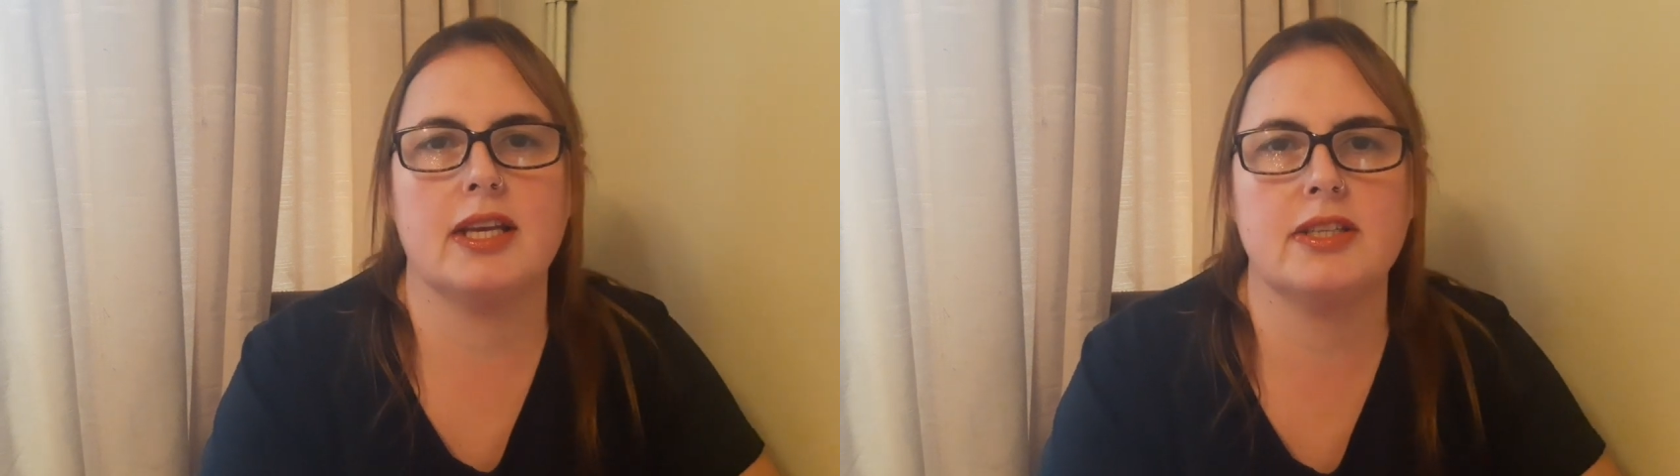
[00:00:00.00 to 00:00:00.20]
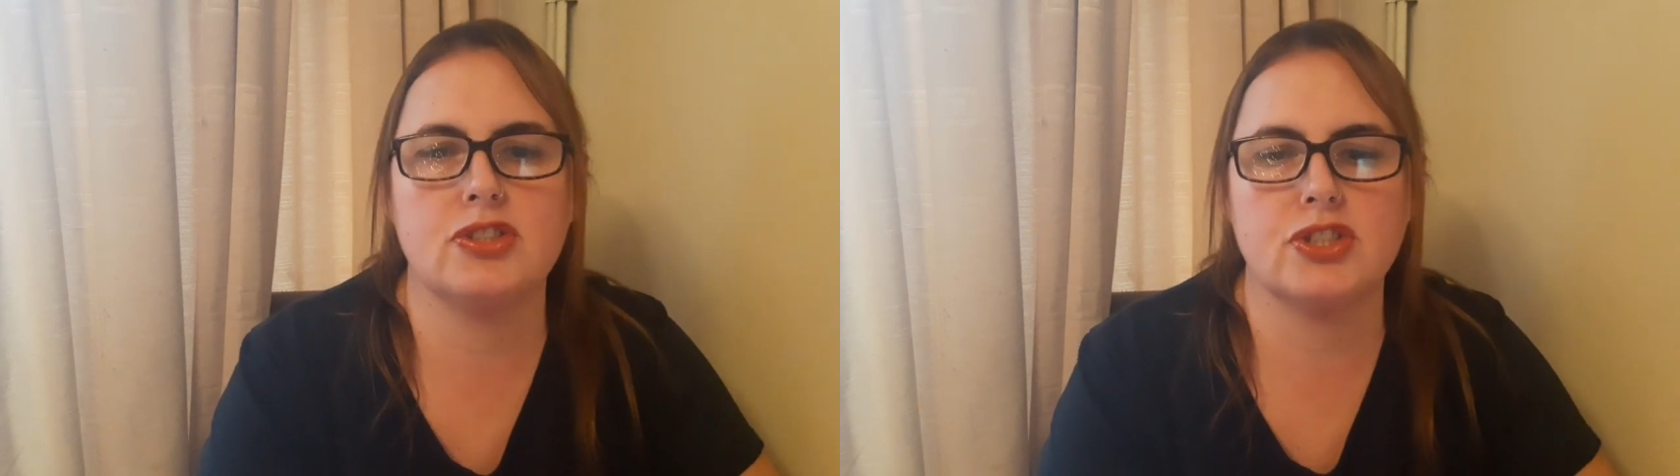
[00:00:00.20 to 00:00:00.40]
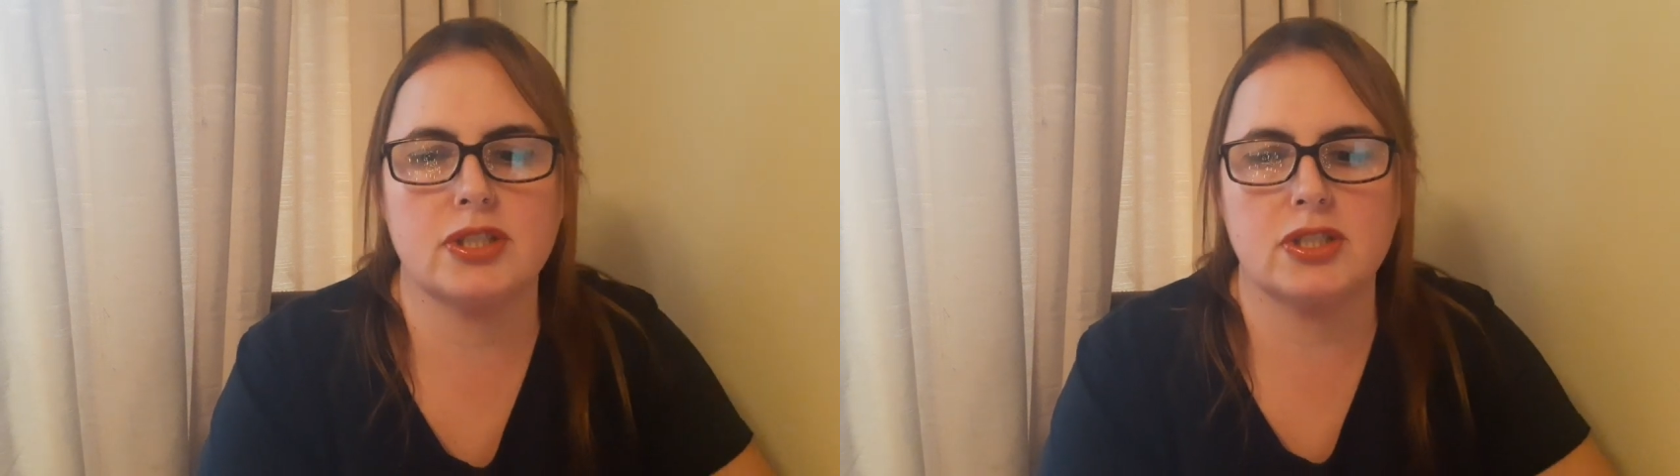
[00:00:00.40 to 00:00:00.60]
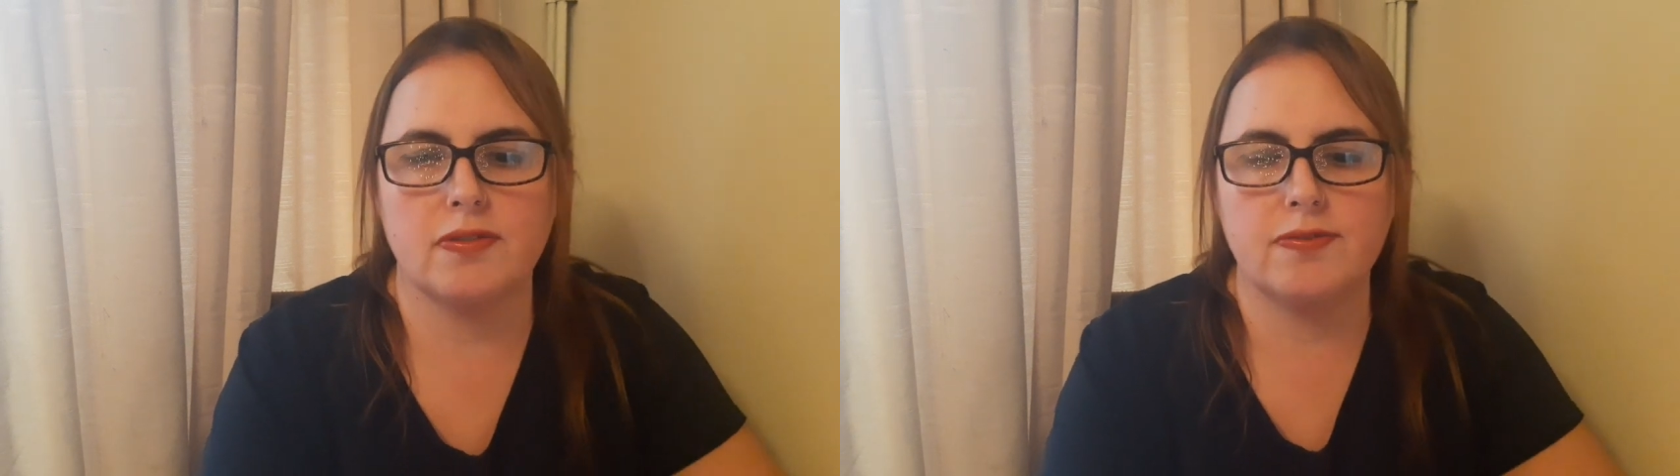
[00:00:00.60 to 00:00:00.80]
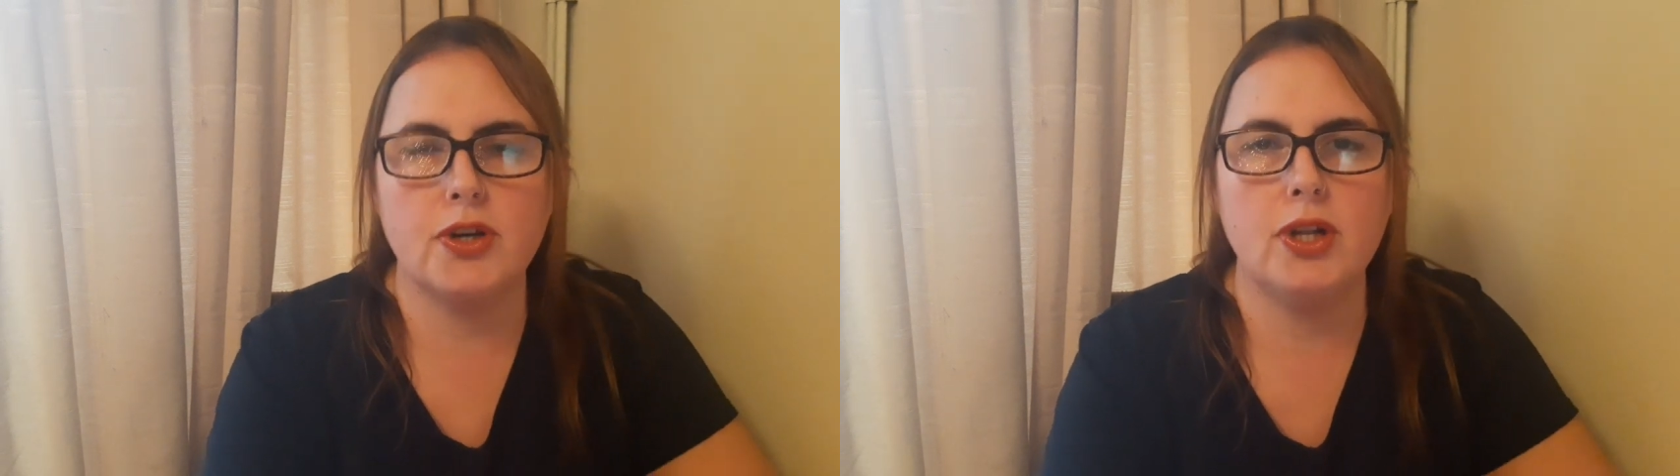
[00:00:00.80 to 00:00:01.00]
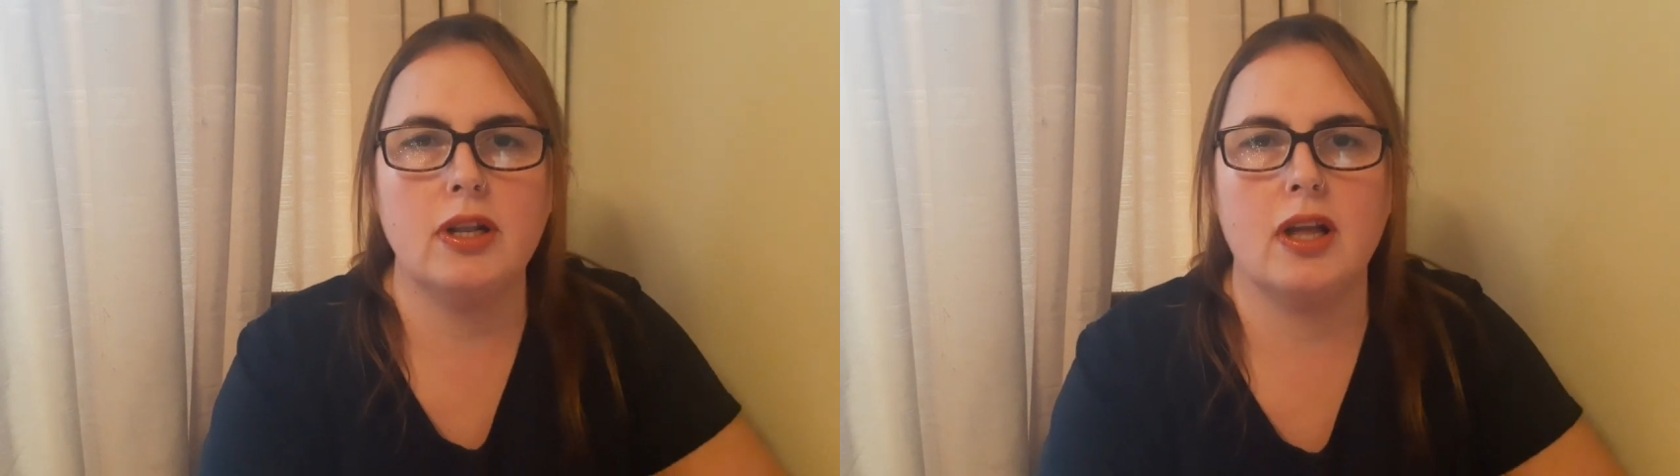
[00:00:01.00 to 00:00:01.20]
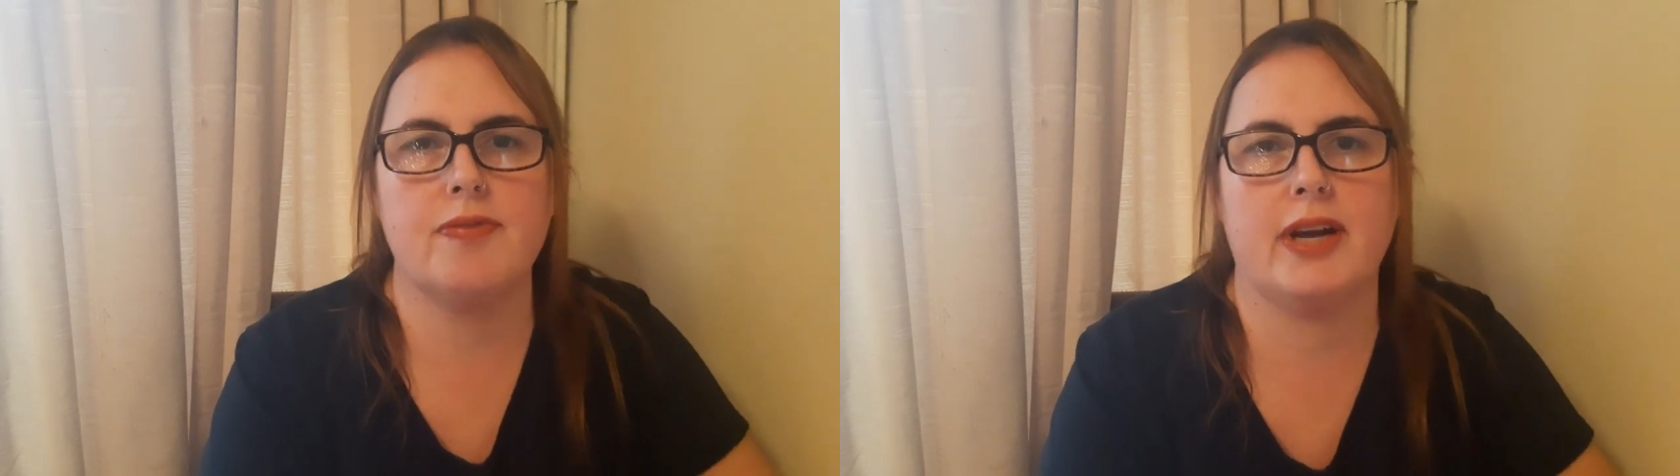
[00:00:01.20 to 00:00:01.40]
is just full of